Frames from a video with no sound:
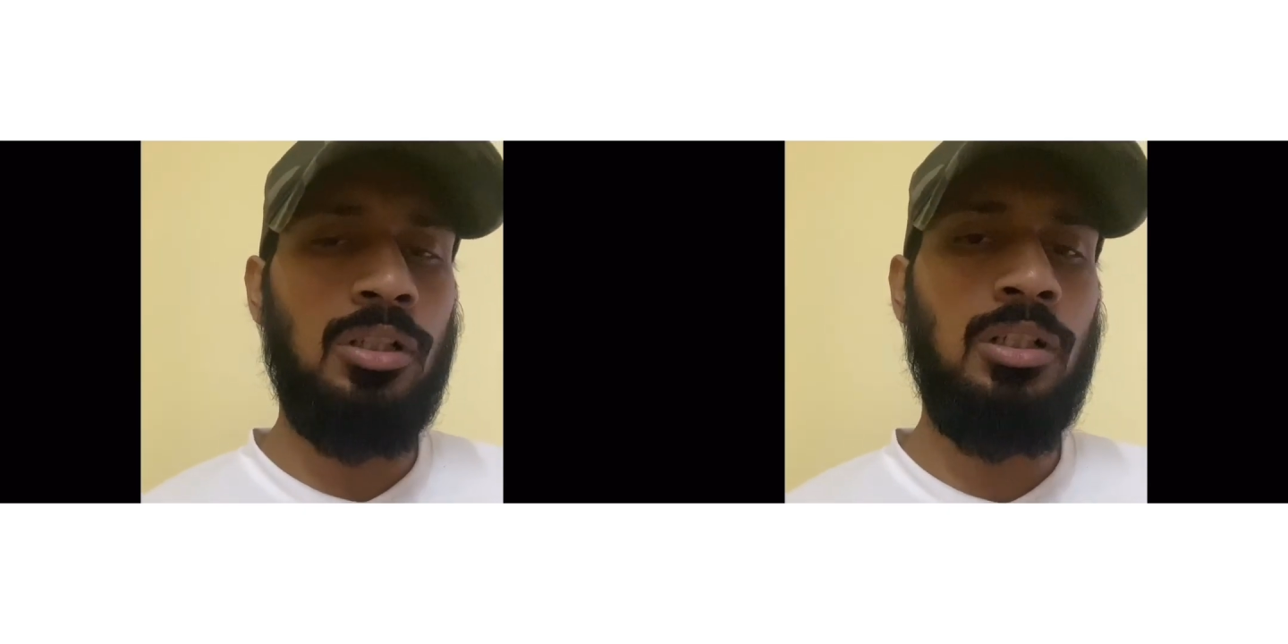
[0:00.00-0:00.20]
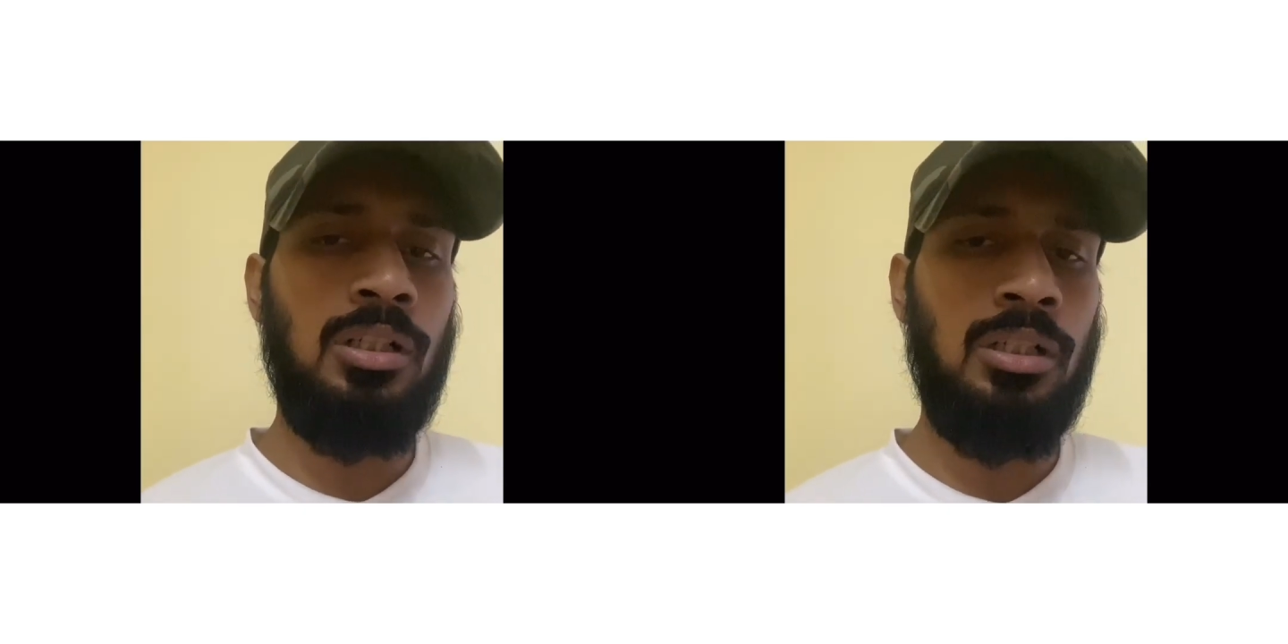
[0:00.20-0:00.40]

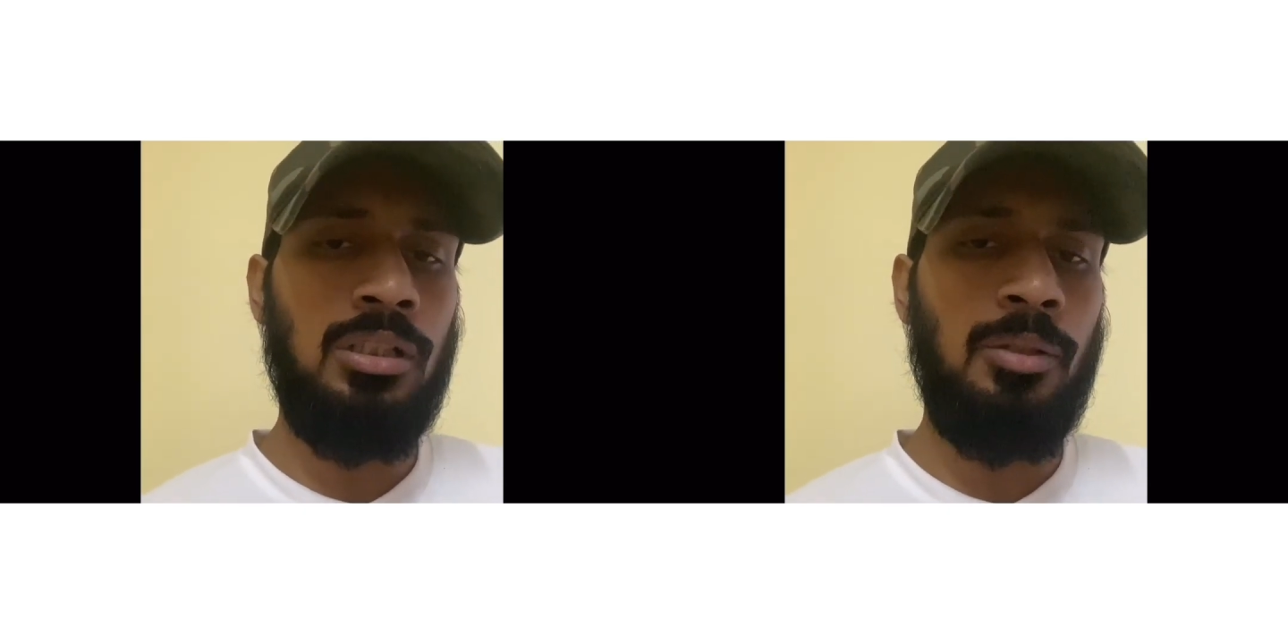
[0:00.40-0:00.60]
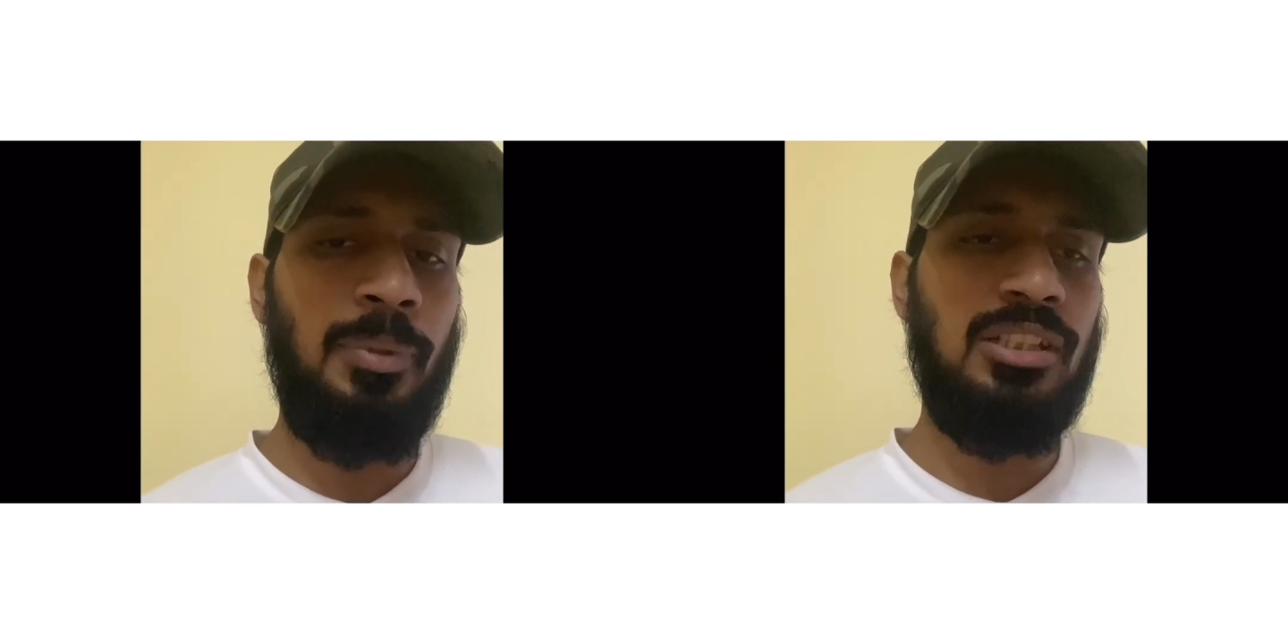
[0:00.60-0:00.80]

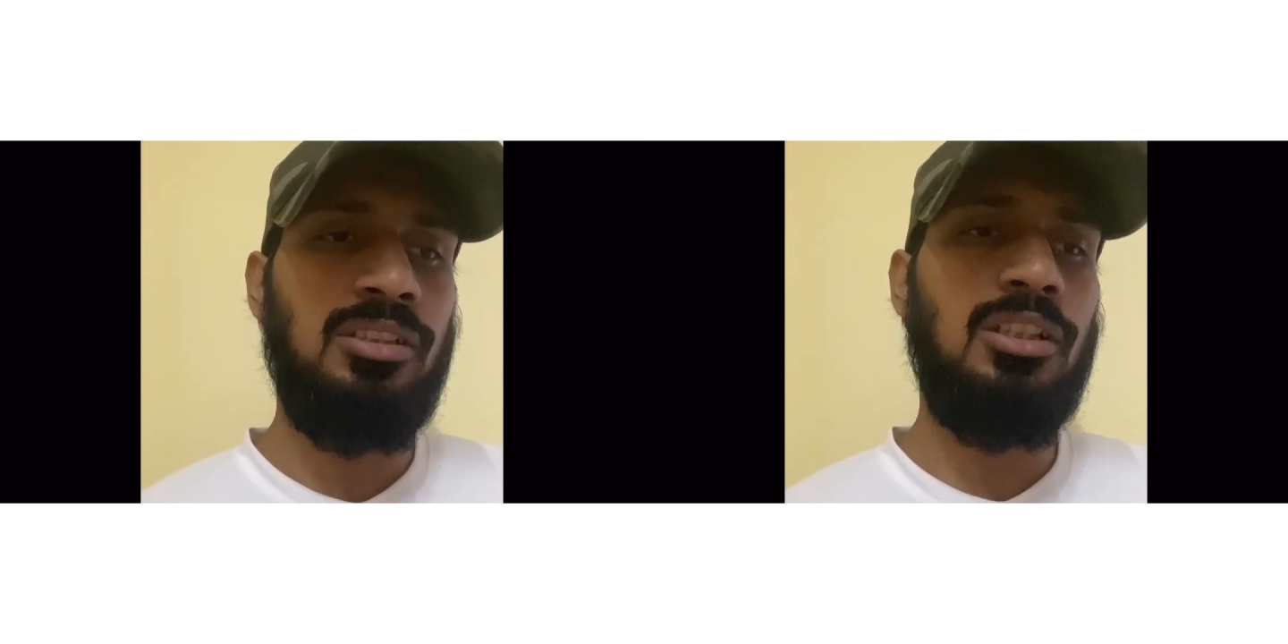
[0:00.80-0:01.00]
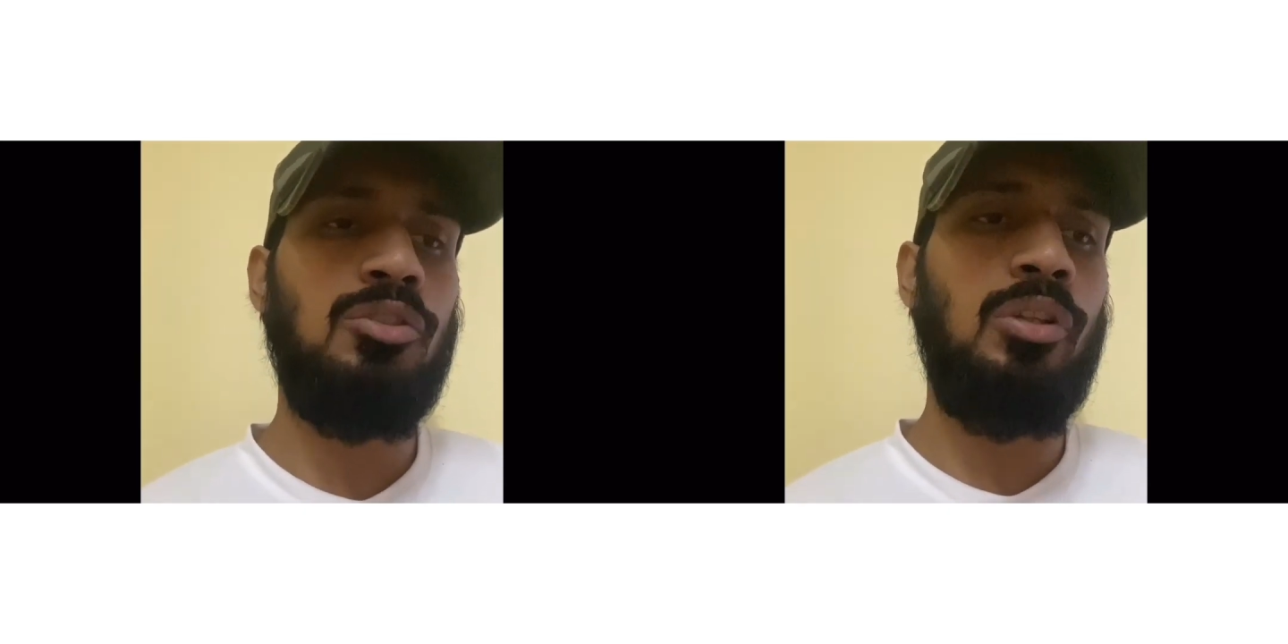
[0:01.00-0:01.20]
the
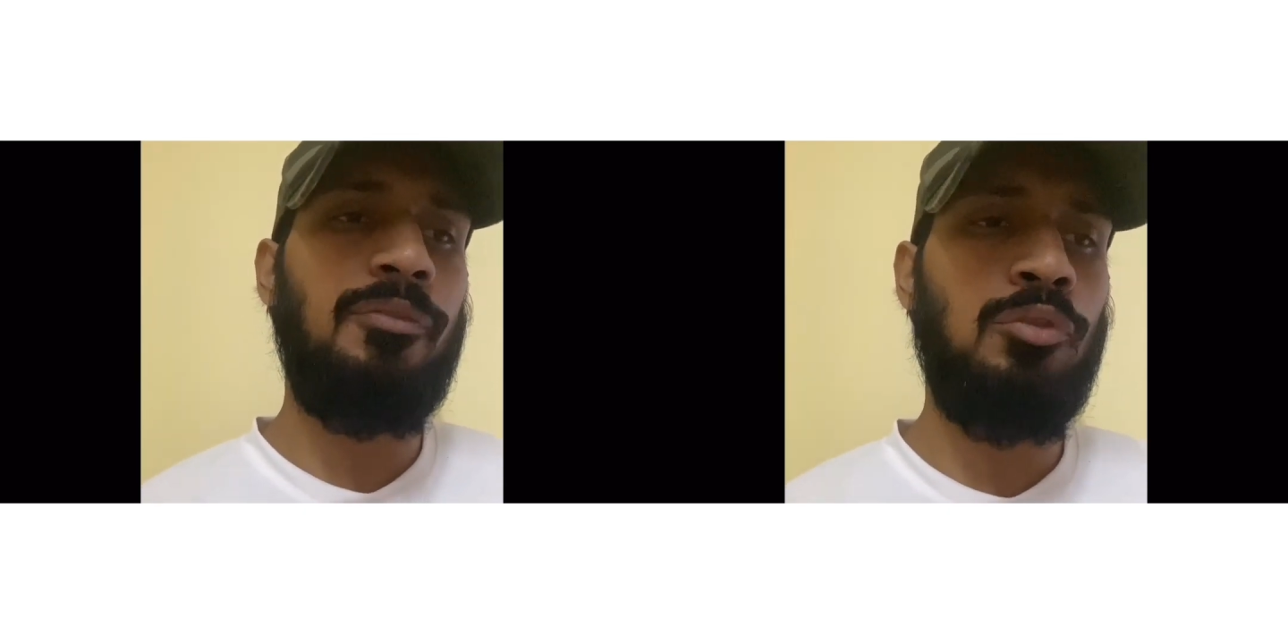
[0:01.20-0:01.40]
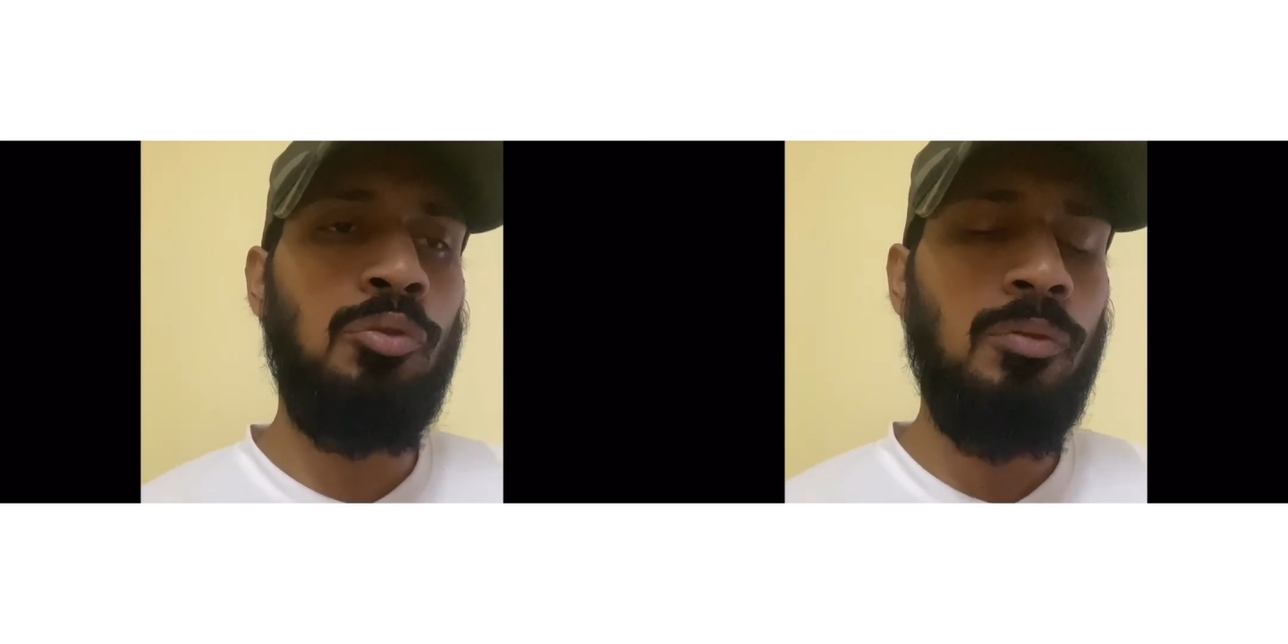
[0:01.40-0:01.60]
passengers who
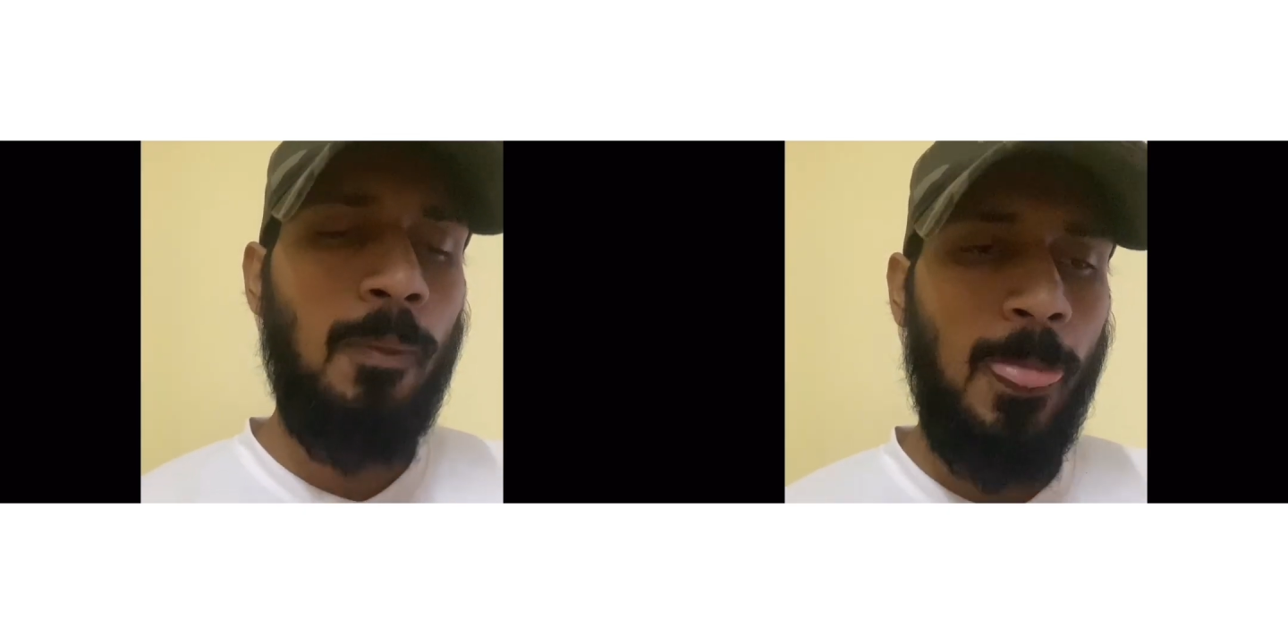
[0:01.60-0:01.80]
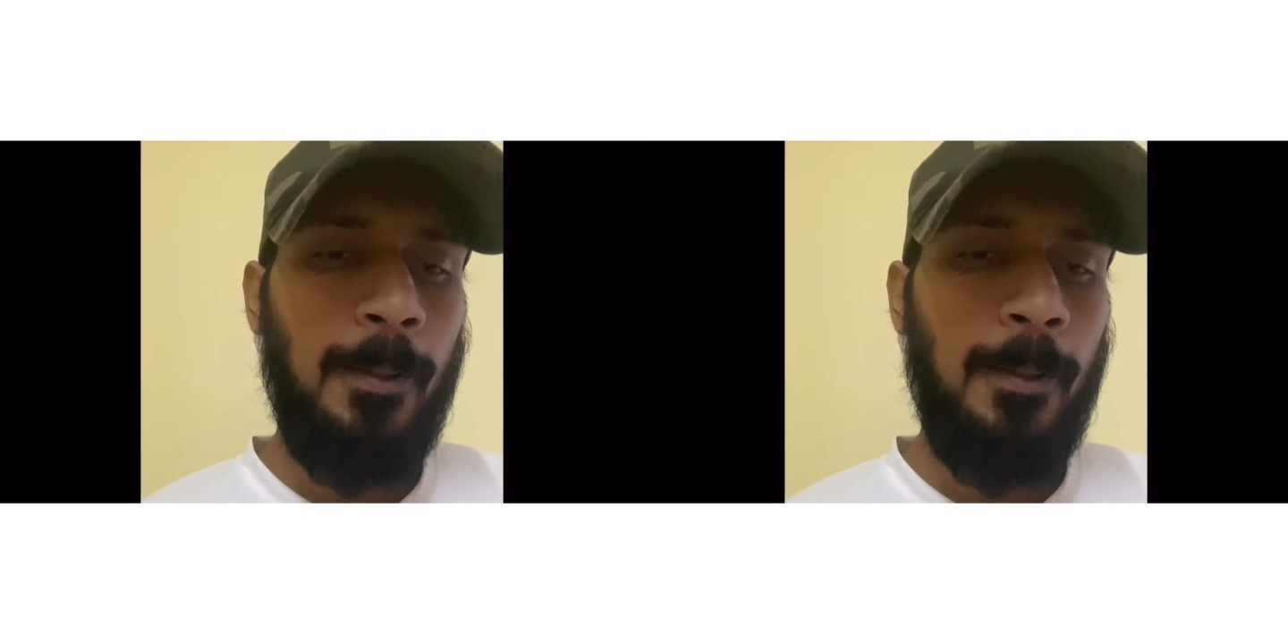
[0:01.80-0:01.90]
have to